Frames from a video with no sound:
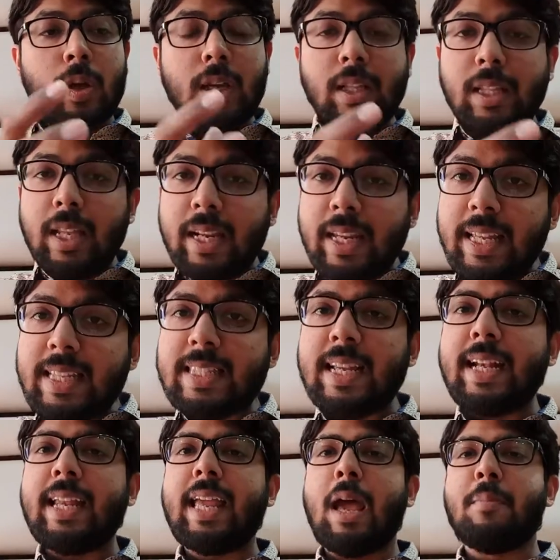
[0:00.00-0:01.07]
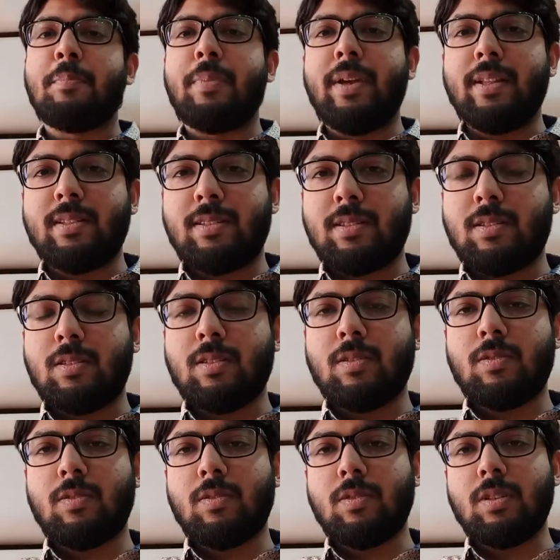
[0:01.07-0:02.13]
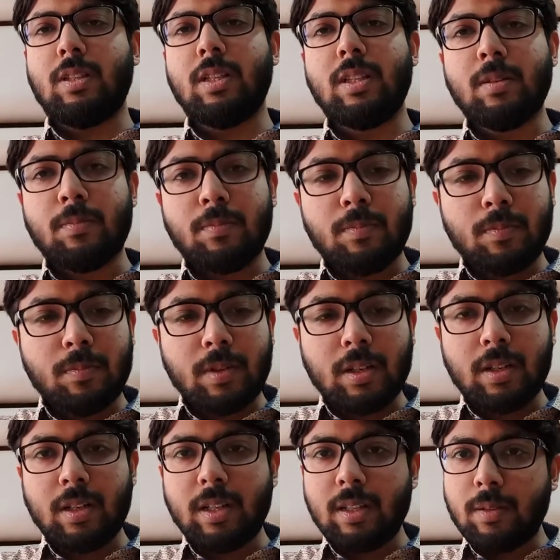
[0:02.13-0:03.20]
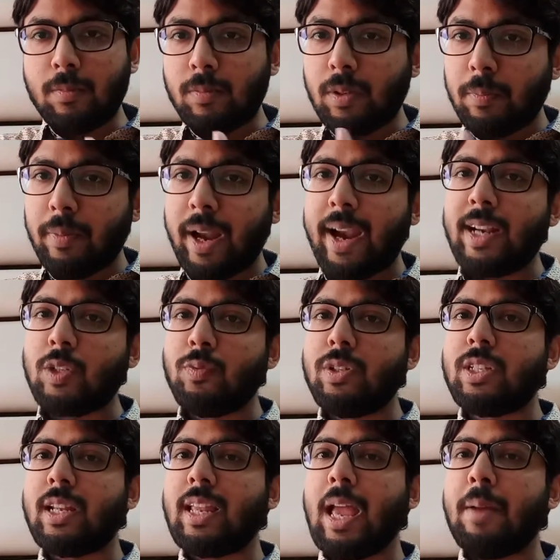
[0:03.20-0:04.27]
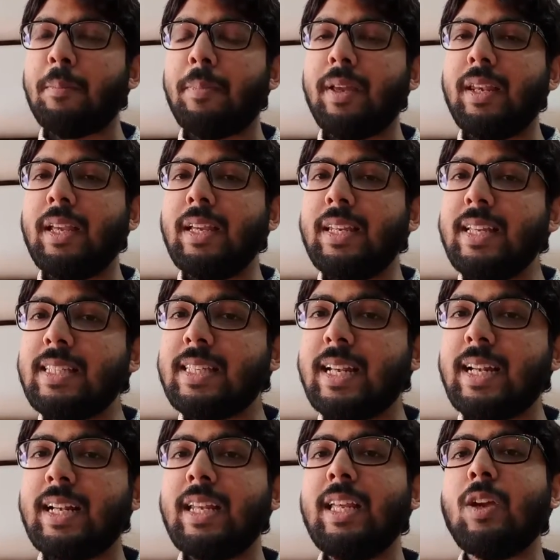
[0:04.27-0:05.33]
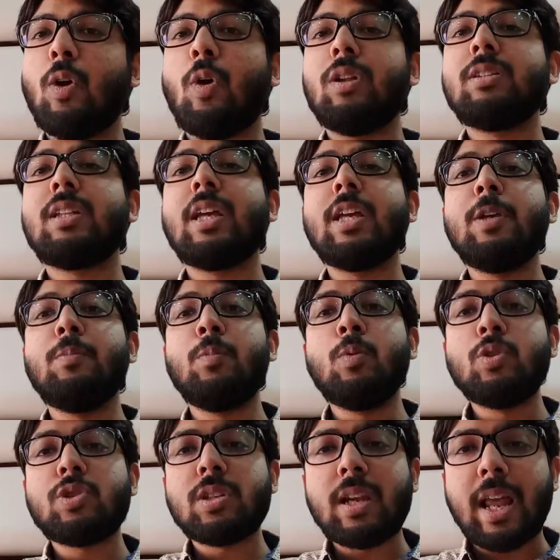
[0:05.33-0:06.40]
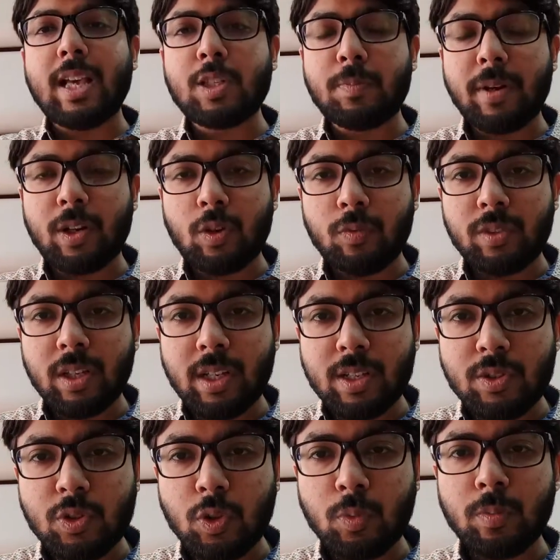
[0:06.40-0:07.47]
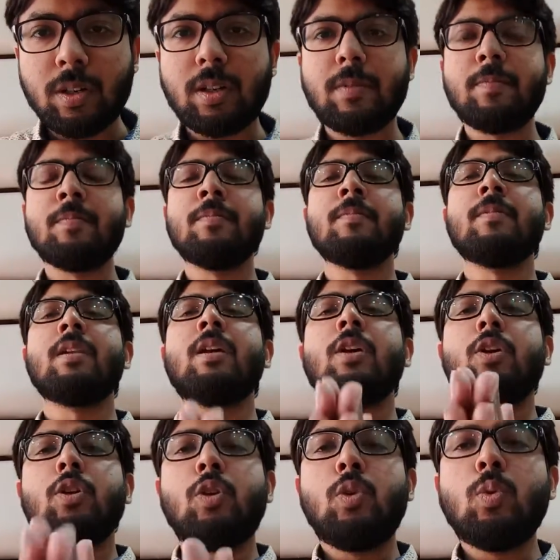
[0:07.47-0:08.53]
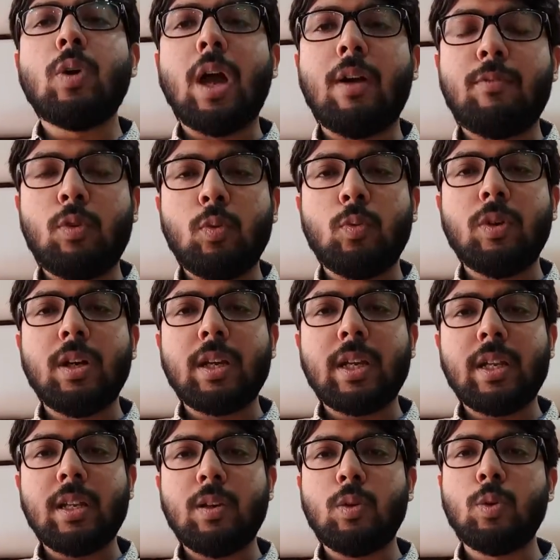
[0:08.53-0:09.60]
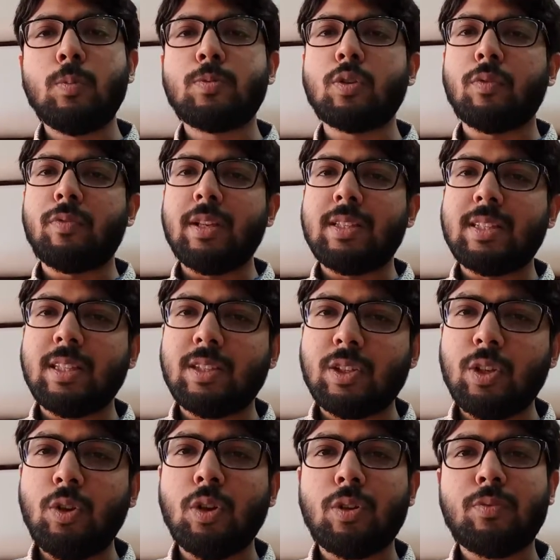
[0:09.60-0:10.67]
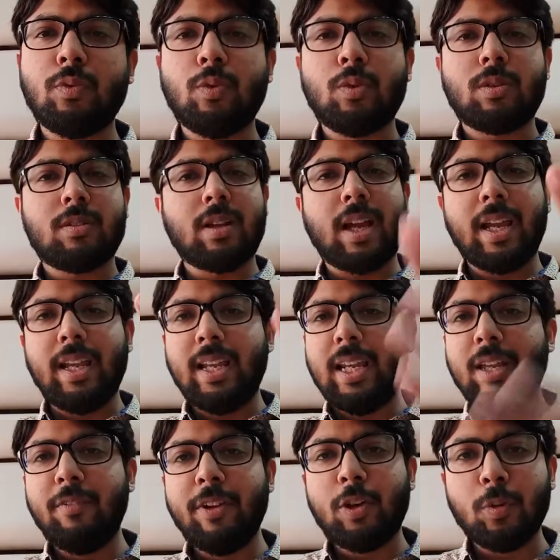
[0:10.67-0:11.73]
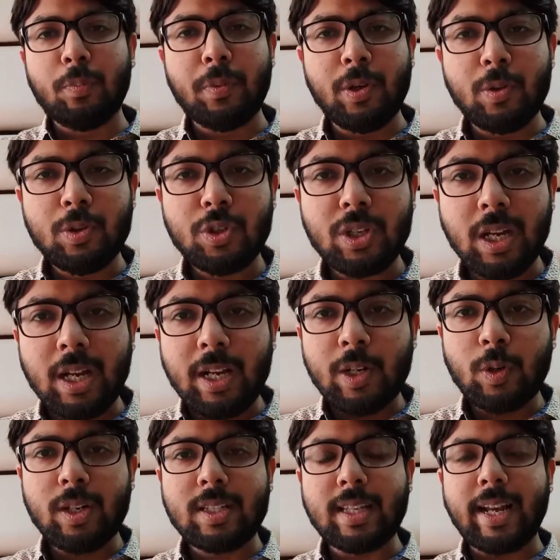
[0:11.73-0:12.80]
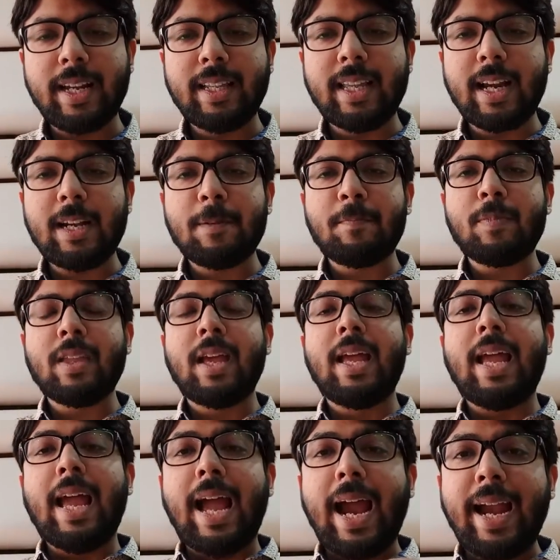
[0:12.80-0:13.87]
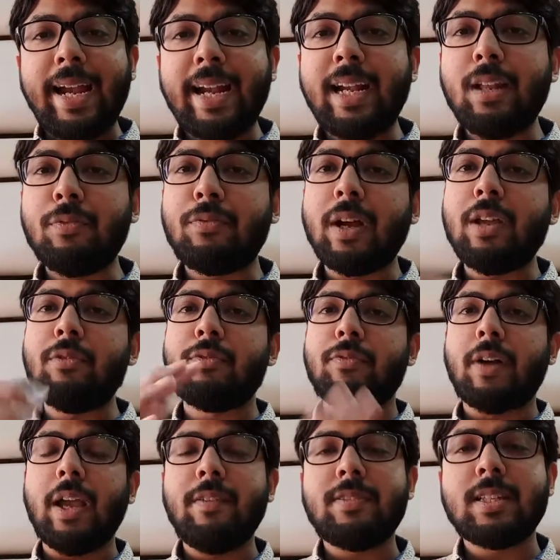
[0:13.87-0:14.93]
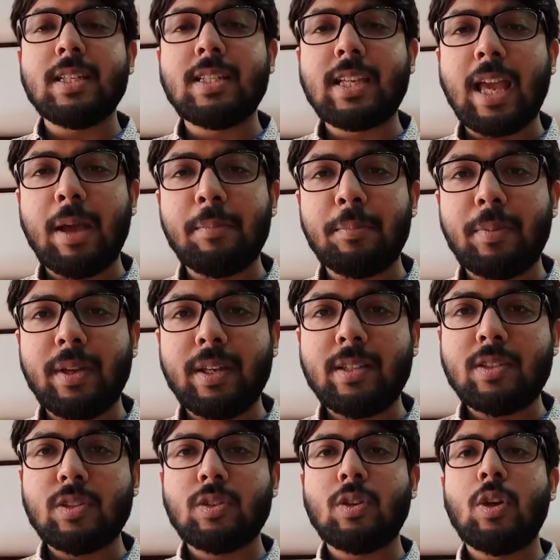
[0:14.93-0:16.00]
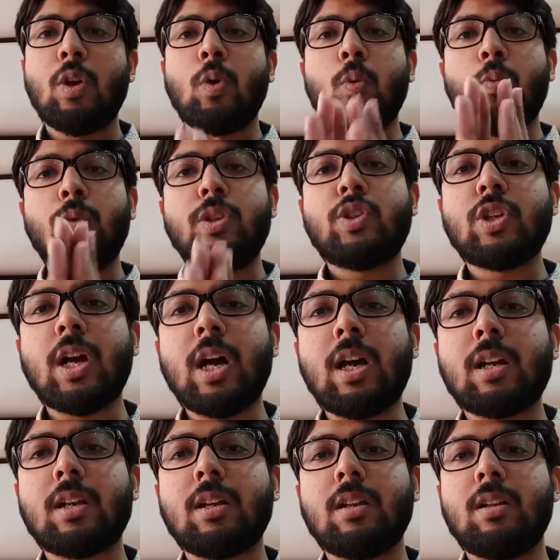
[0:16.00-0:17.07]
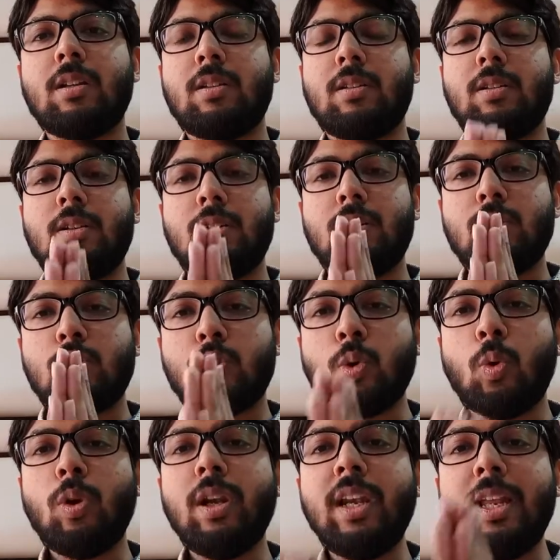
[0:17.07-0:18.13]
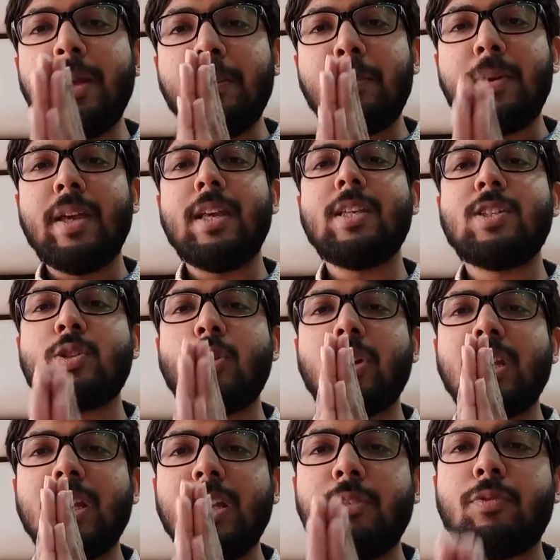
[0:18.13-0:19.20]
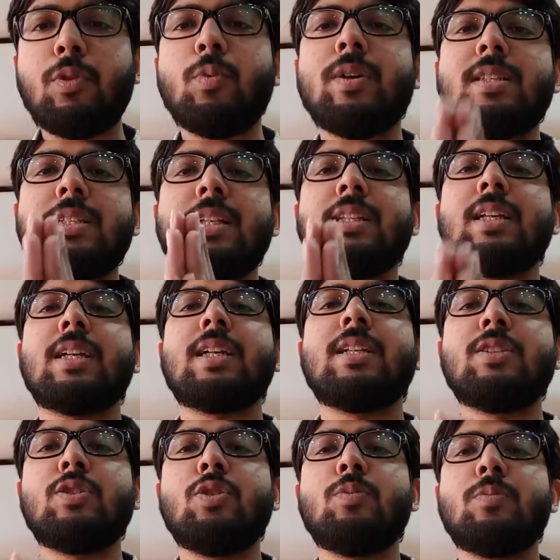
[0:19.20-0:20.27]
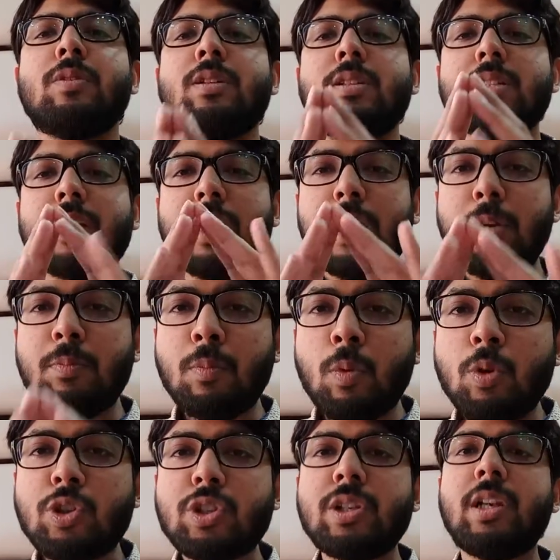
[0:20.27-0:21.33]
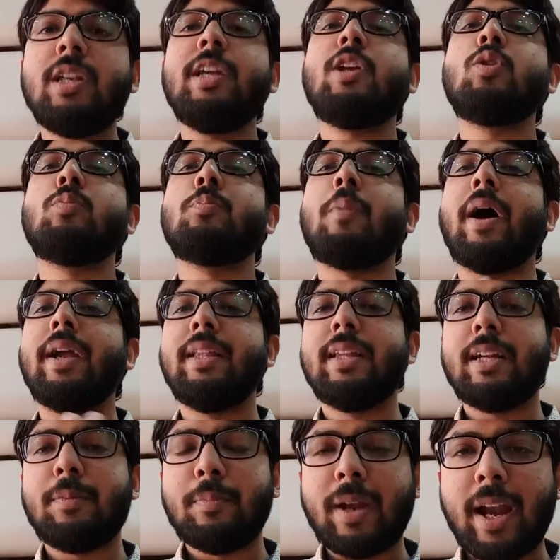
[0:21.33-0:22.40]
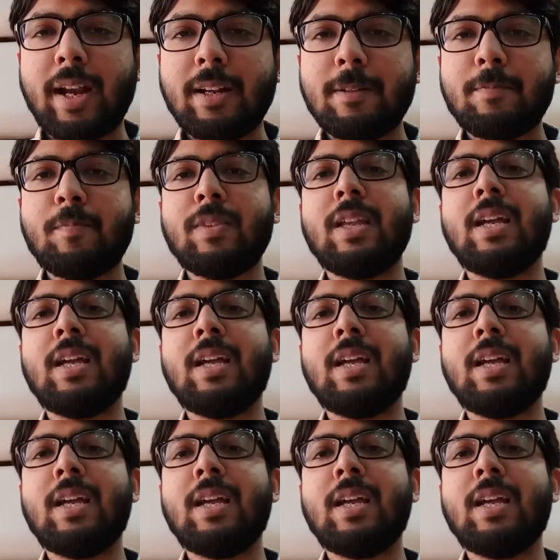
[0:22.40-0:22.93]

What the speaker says: In the recent campaigns, in the brands which are campaigning recently on the emotional aspect of the consumer, you have to work in the groups of, let's say, 3 or 4. I leave it to Piyush to decide that. Identify 5 such campaigns which are solely based on influencing the consumers emotionally to buy that brand